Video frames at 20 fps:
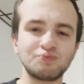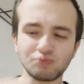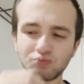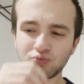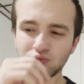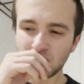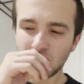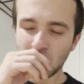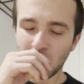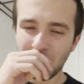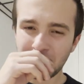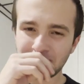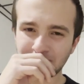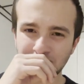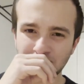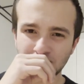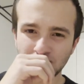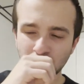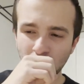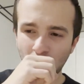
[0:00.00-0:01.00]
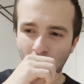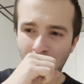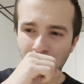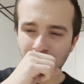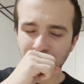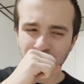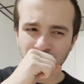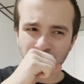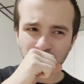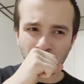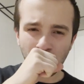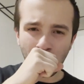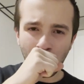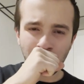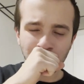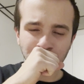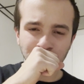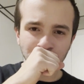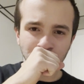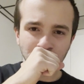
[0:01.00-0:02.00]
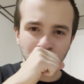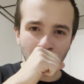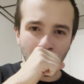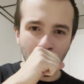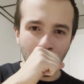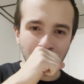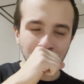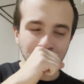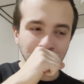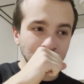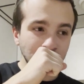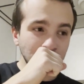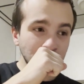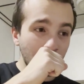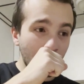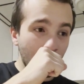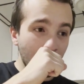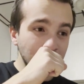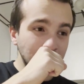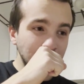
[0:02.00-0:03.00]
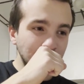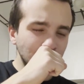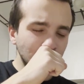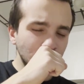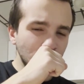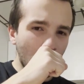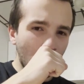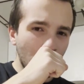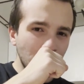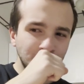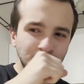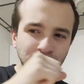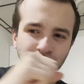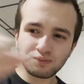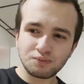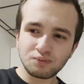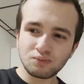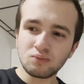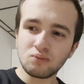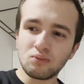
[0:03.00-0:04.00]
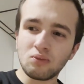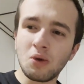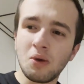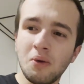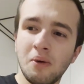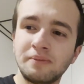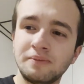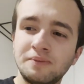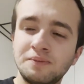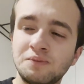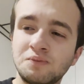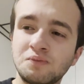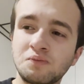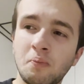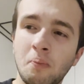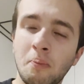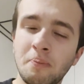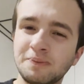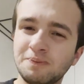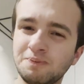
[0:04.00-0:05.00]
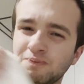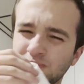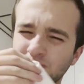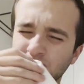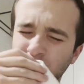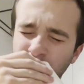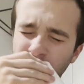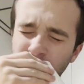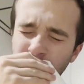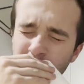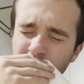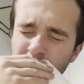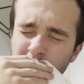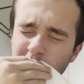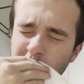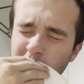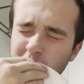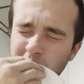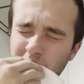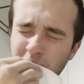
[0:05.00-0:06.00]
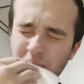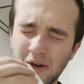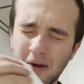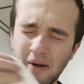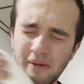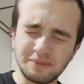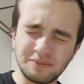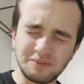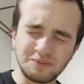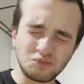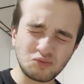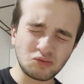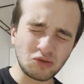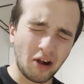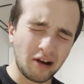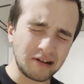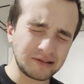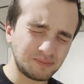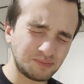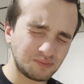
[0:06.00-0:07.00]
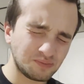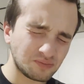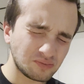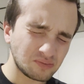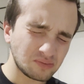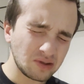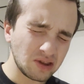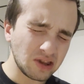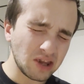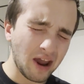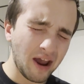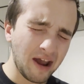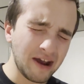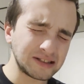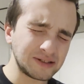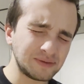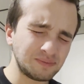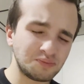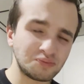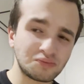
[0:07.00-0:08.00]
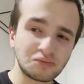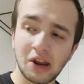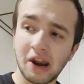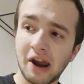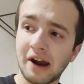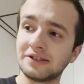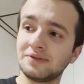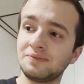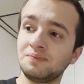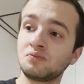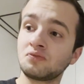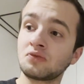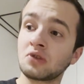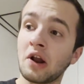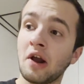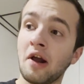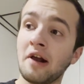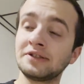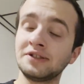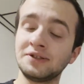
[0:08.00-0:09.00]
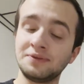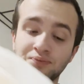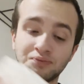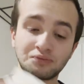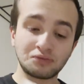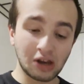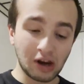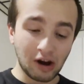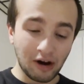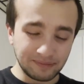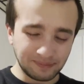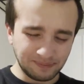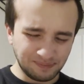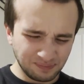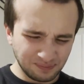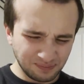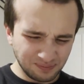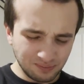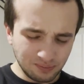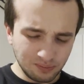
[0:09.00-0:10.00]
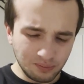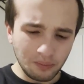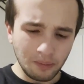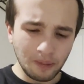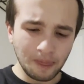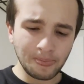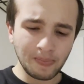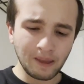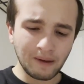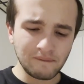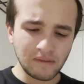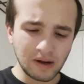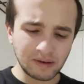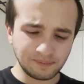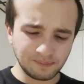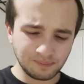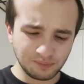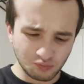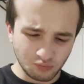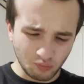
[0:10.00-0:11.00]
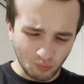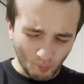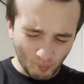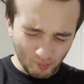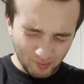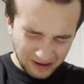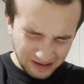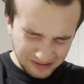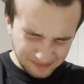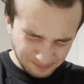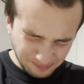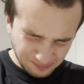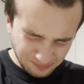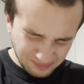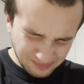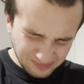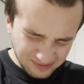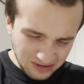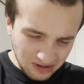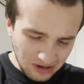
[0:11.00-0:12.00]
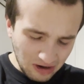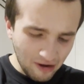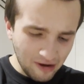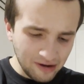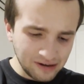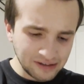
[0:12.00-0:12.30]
The plant tends to grow to be about waist high, but some varieties can grow higher than a very tall man. The height has a lot to do with the fertility and irrigation of the soil, but most often the aji is 5